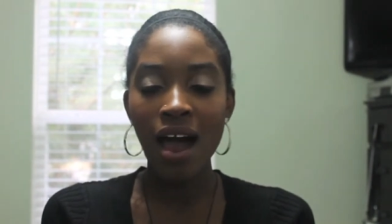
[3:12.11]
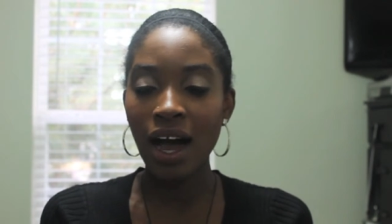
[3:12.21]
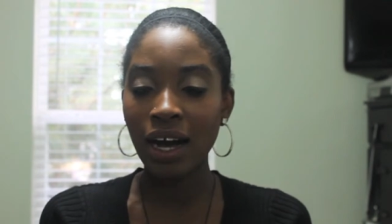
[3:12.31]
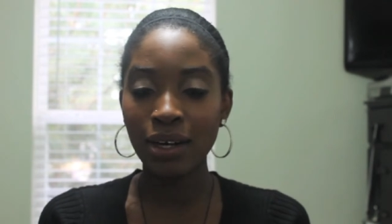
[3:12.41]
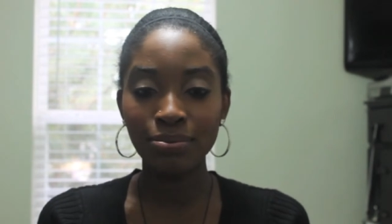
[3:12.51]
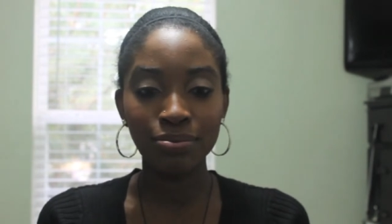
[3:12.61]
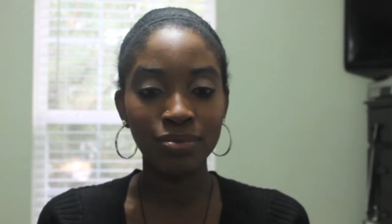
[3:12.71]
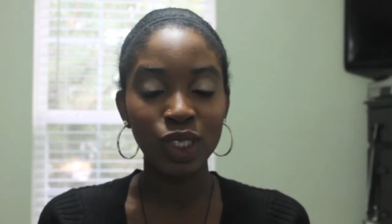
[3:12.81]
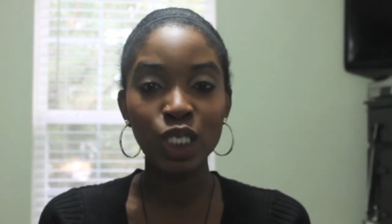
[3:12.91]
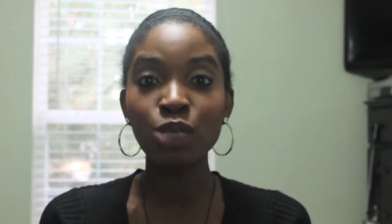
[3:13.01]
Um,
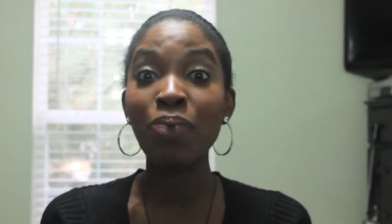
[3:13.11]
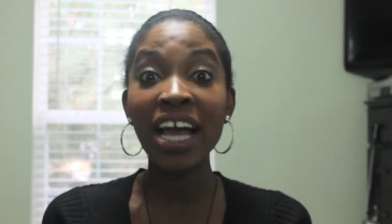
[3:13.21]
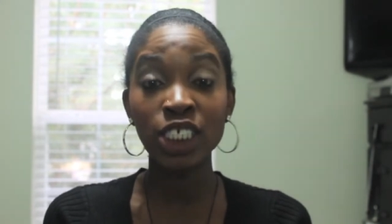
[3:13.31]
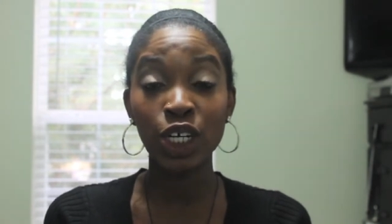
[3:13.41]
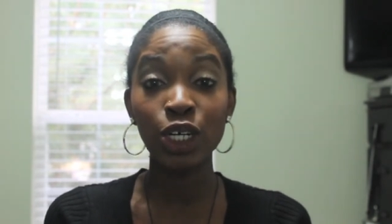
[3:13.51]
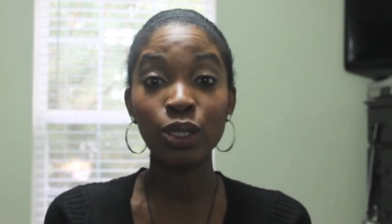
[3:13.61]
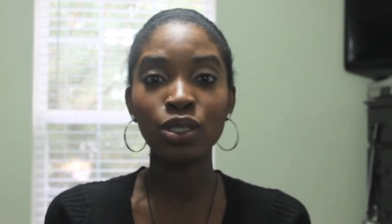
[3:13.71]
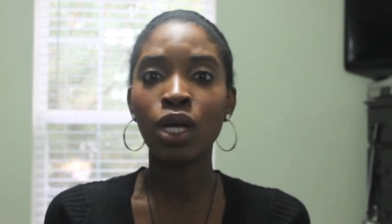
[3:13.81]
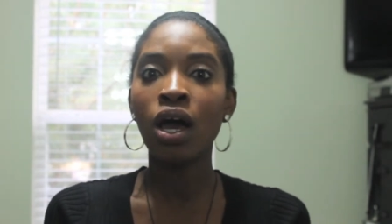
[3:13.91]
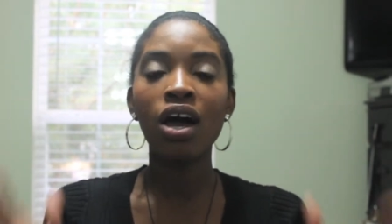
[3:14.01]
Spice
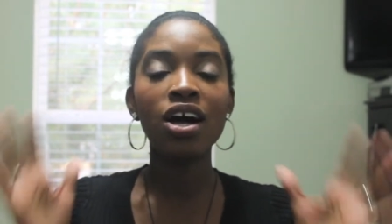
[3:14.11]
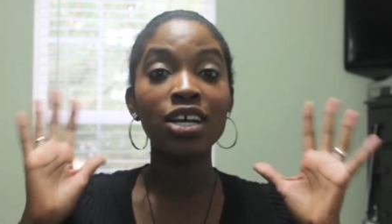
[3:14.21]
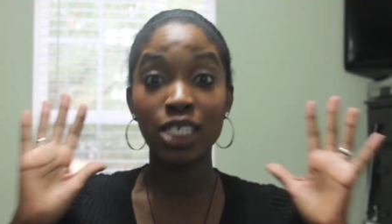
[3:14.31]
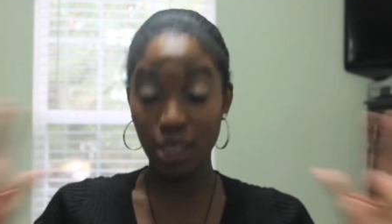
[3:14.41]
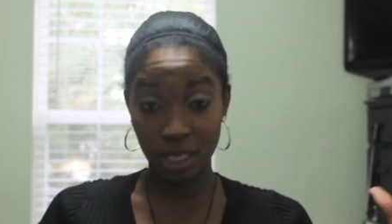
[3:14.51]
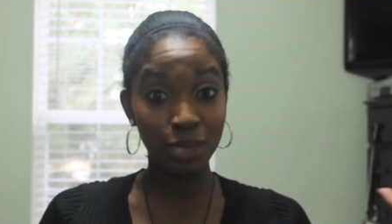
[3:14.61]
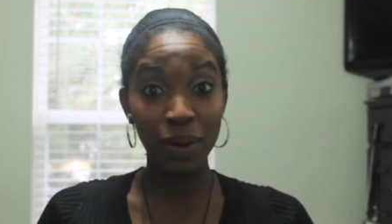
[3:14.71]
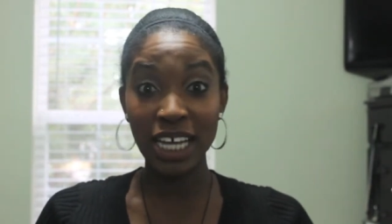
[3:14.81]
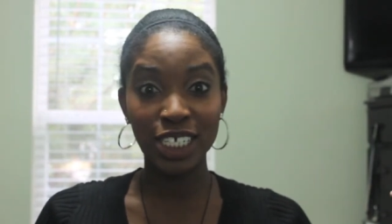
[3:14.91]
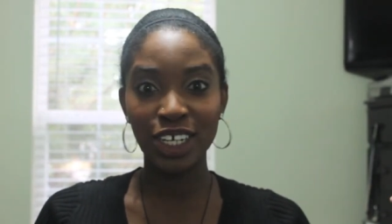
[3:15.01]
Girls, S
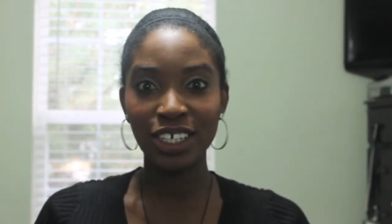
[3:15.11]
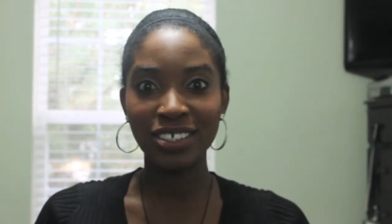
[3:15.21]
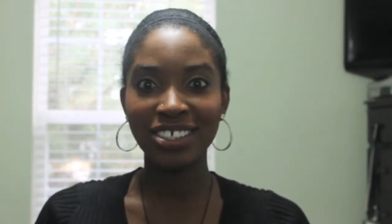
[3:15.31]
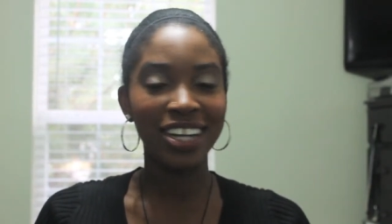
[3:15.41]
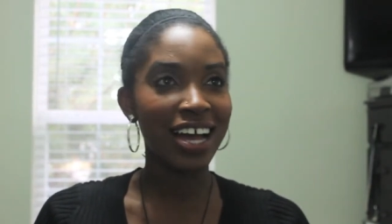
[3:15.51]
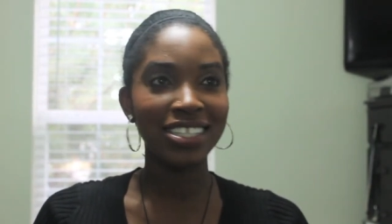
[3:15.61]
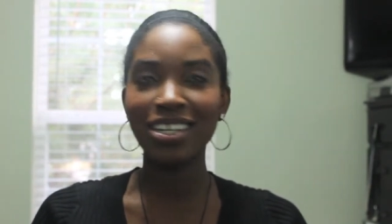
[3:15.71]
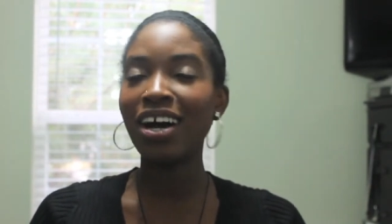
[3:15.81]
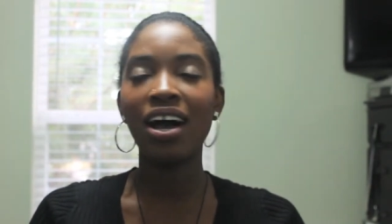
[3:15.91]
Spice Girls, you guys.